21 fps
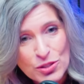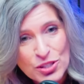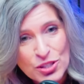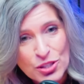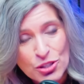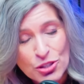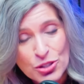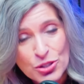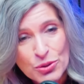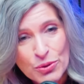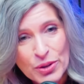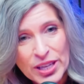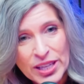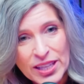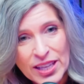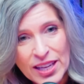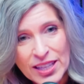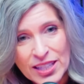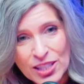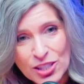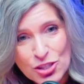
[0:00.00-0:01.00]
that are doing
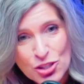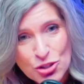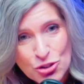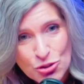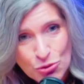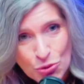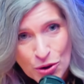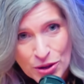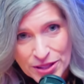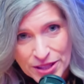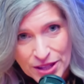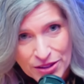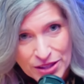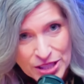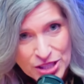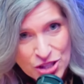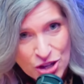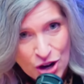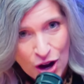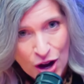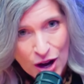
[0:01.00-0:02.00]
an extraordinary
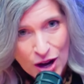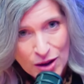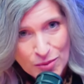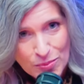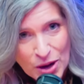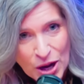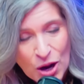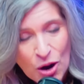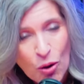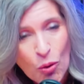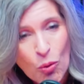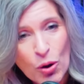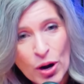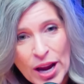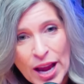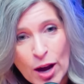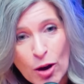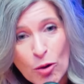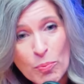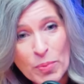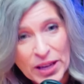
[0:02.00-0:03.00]
job or
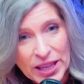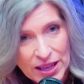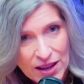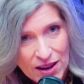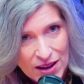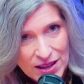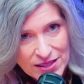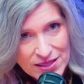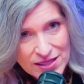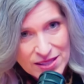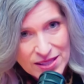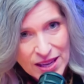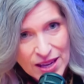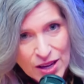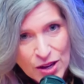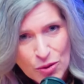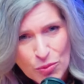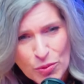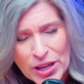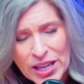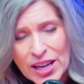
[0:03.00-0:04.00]
helping us?
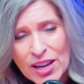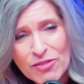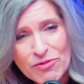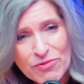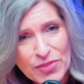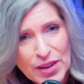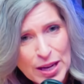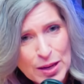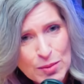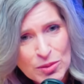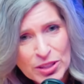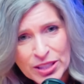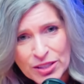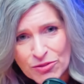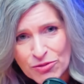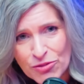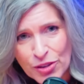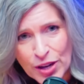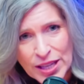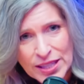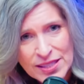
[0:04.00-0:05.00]
We have family and
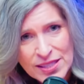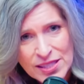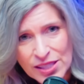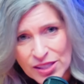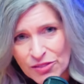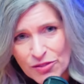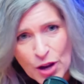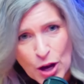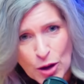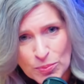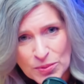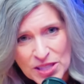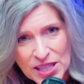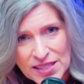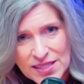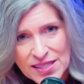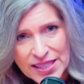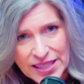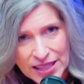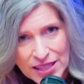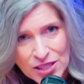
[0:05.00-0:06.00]
friends that have helped
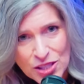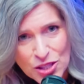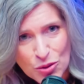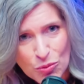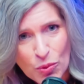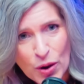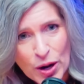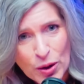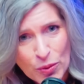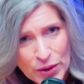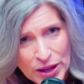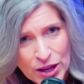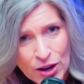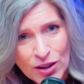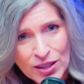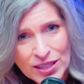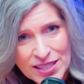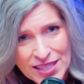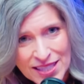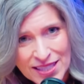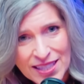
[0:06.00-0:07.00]
us get to where we
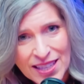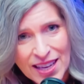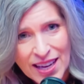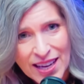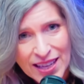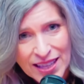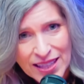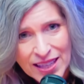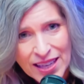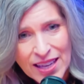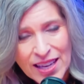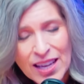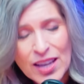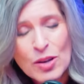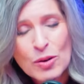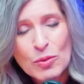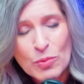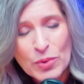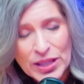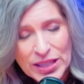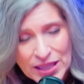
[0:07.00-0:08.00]
are today.
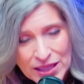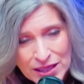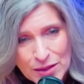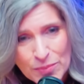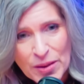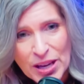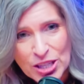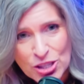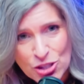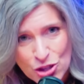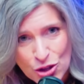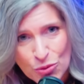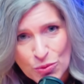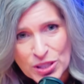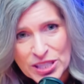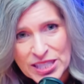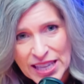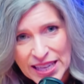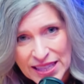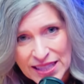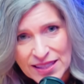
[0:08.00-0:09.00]
We need to make sure we're
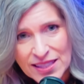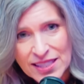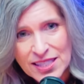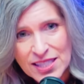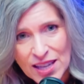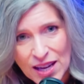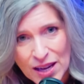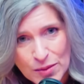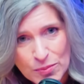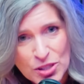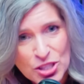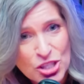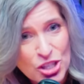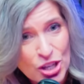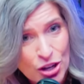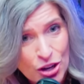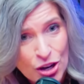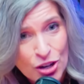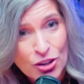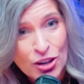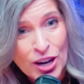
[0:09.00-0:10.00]
taking the time to
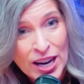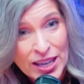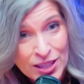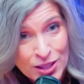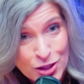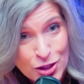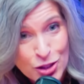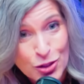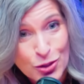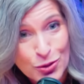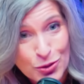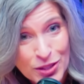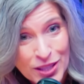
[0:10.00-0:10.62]
share our gratitude.